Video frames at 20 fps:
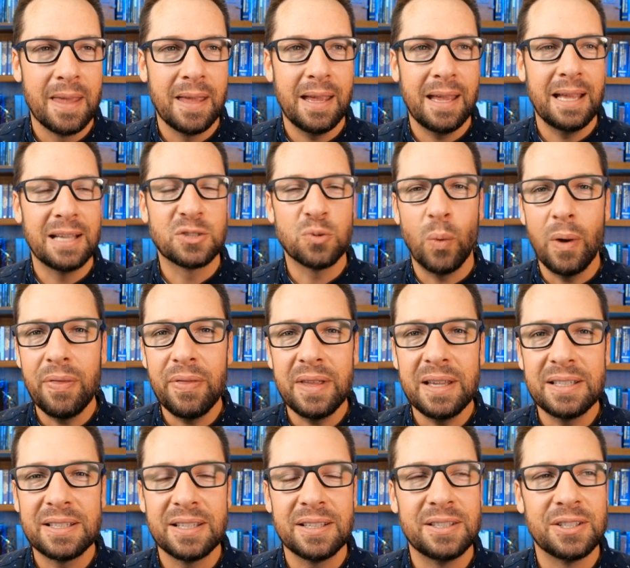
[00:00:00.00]
It's one
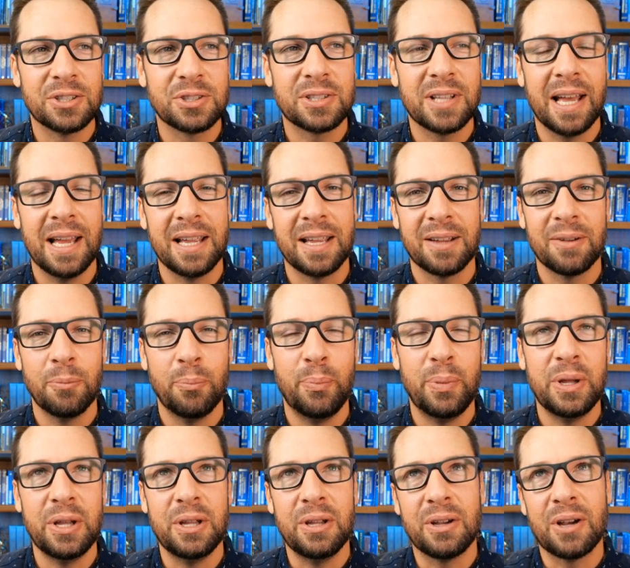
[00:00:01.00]
thing to just like
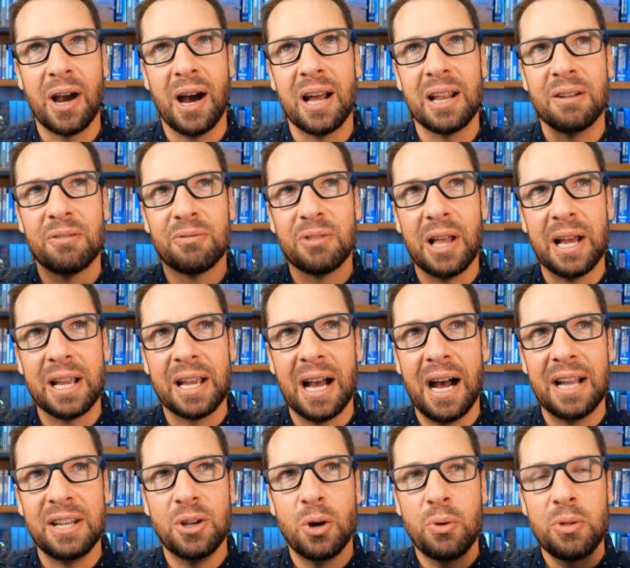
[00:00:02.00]
be kind of like,
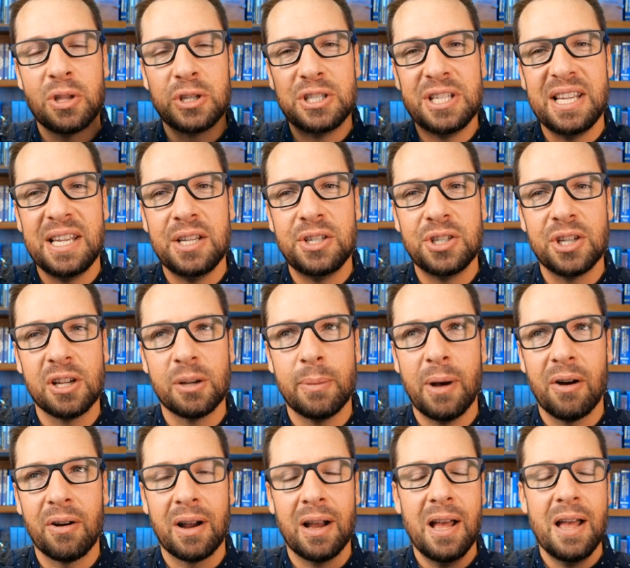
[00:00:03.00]
I know the teaching
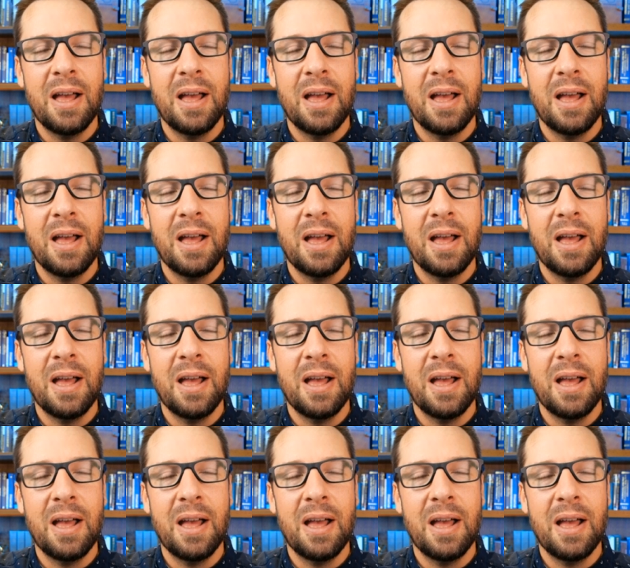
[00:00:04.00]
about,